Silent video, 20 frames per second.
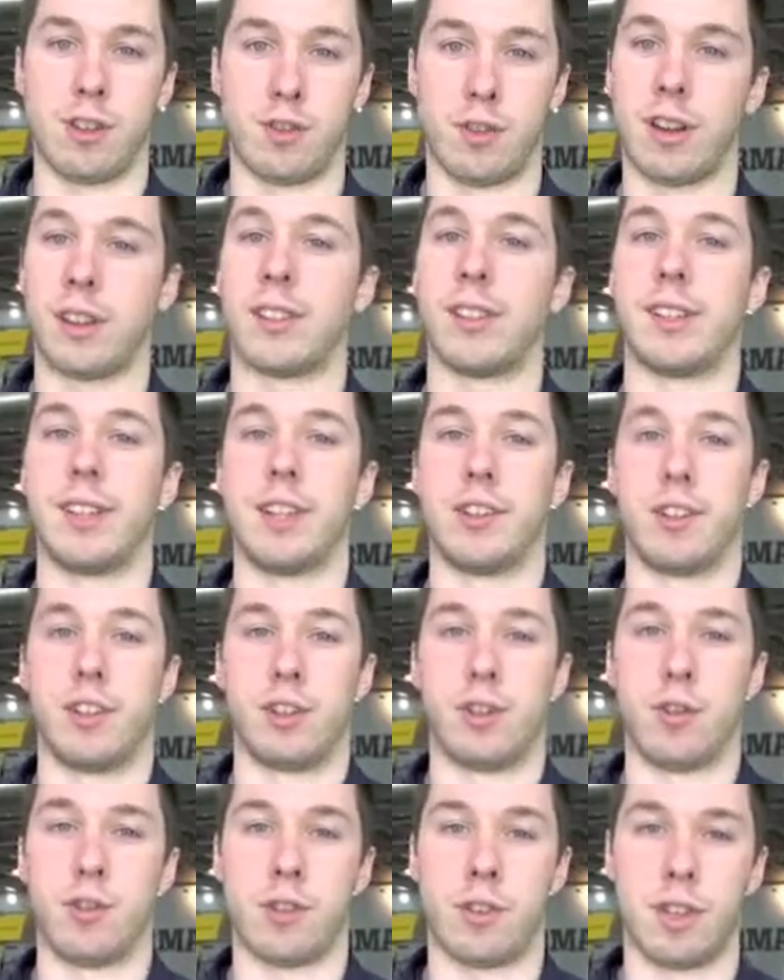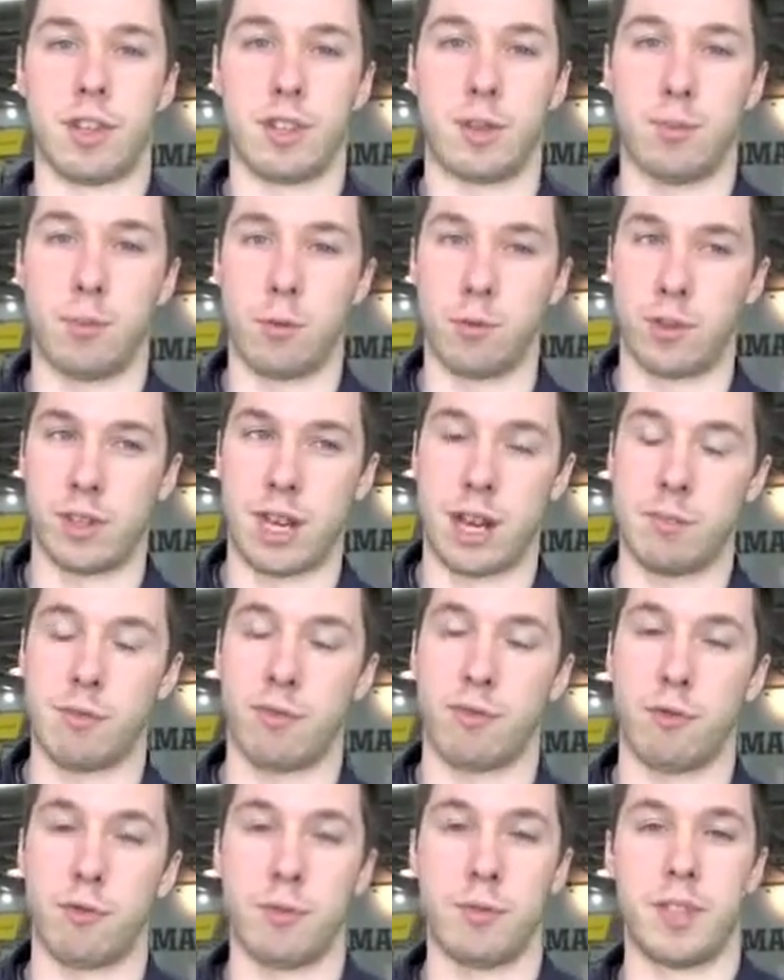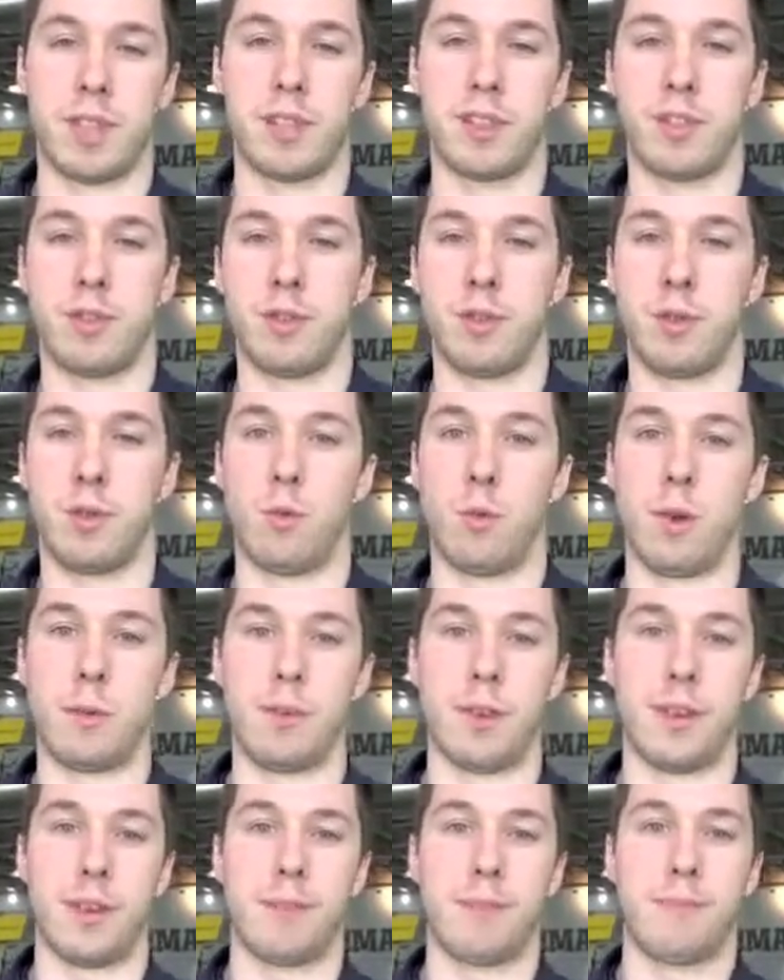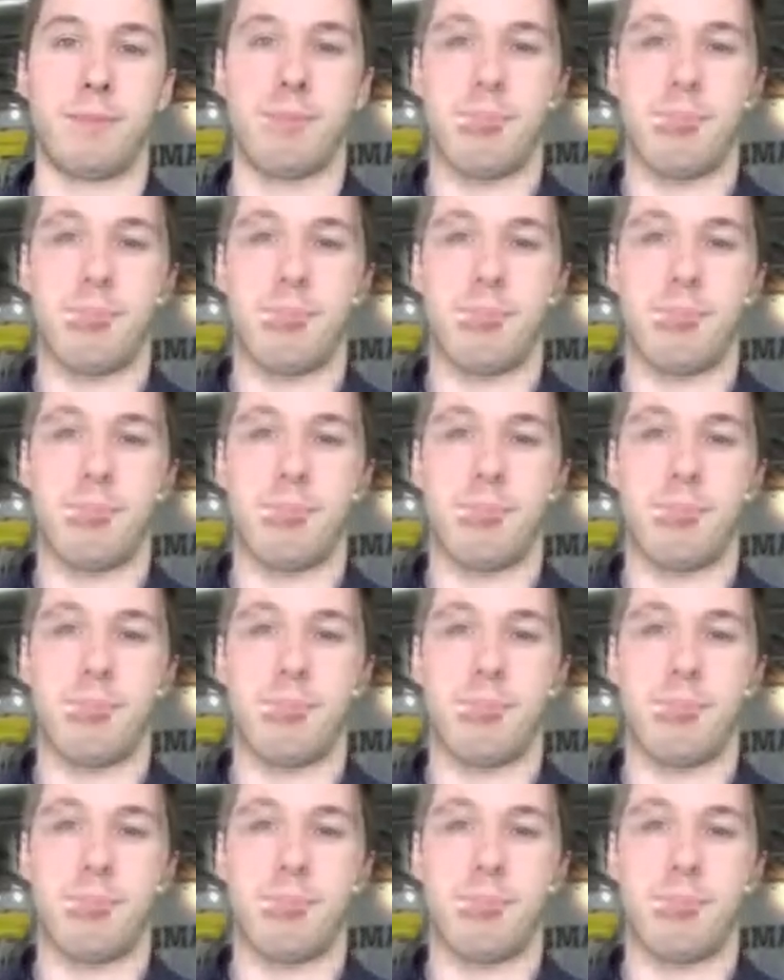and strength and conditioning coach at the SportsCare Performance Institute in Whippany.